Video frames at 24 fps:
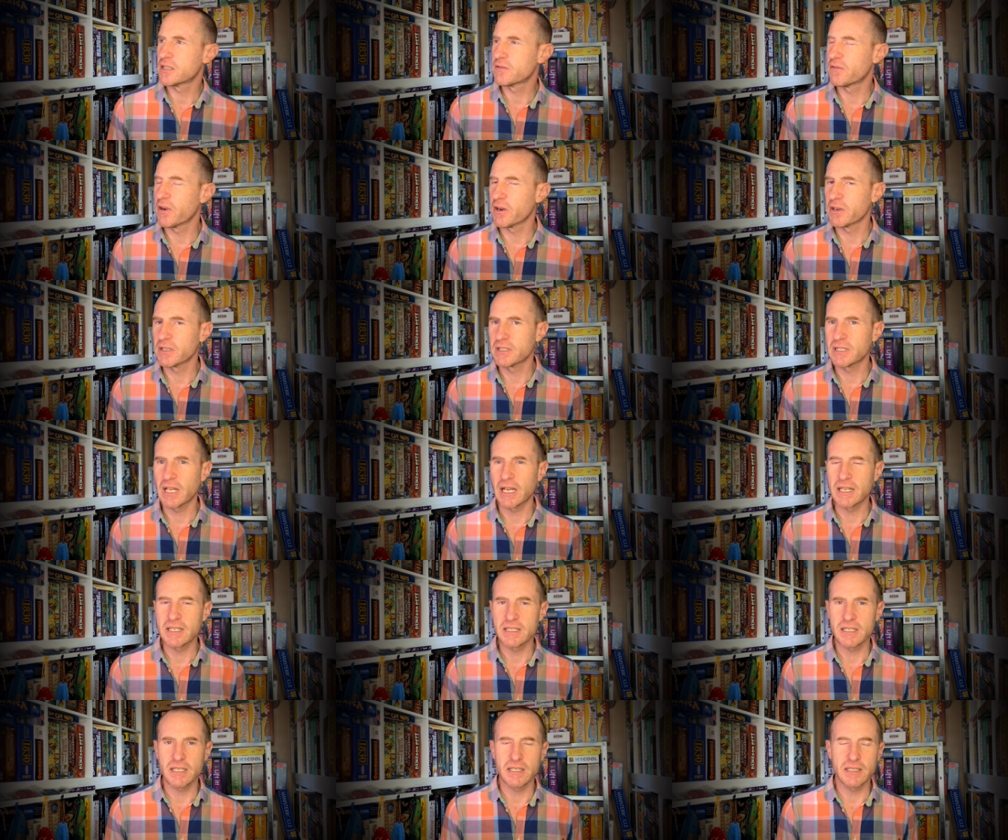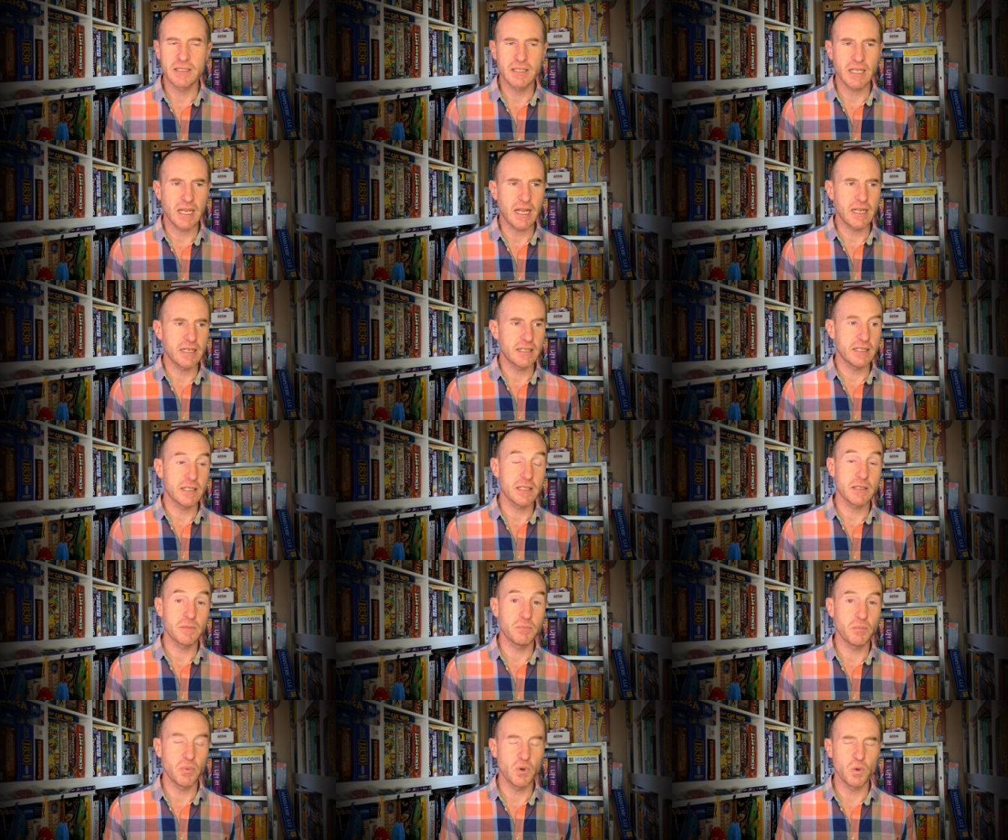very dated, and
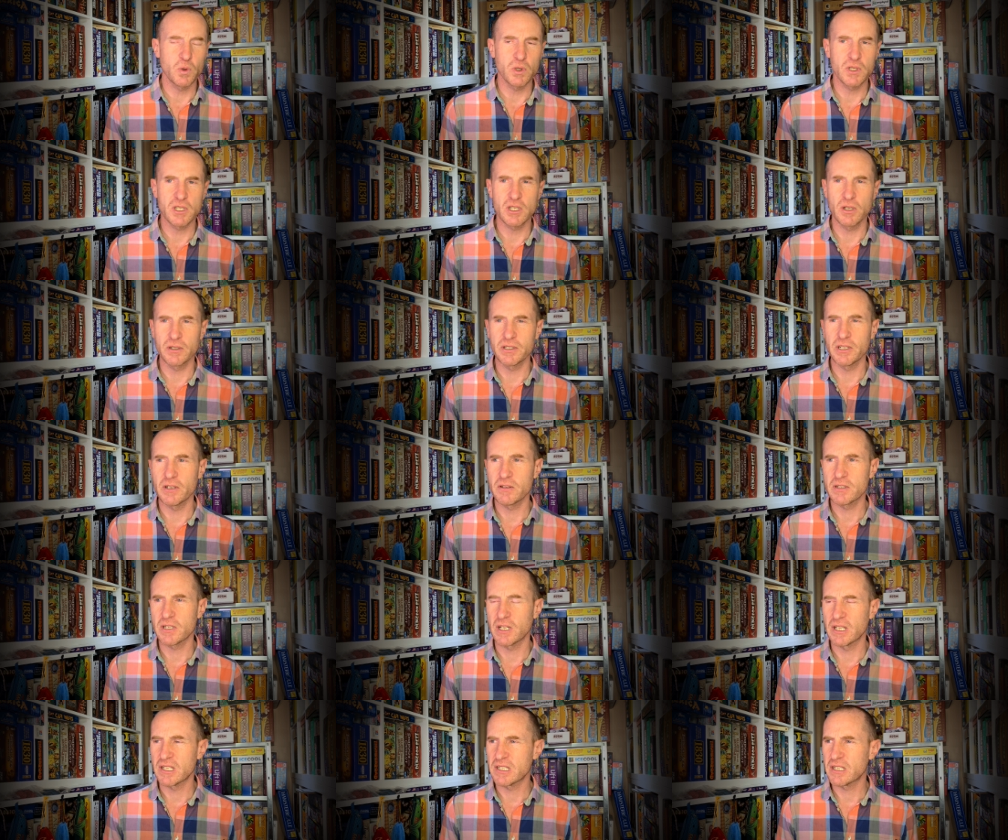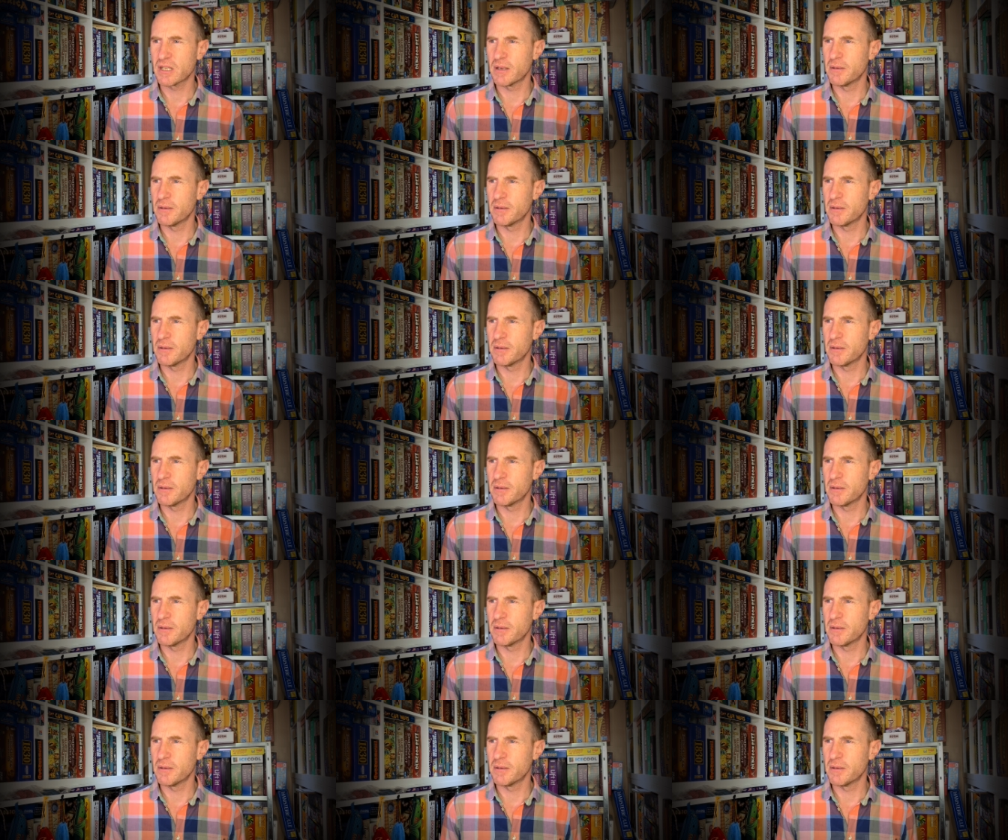it's borders on useless.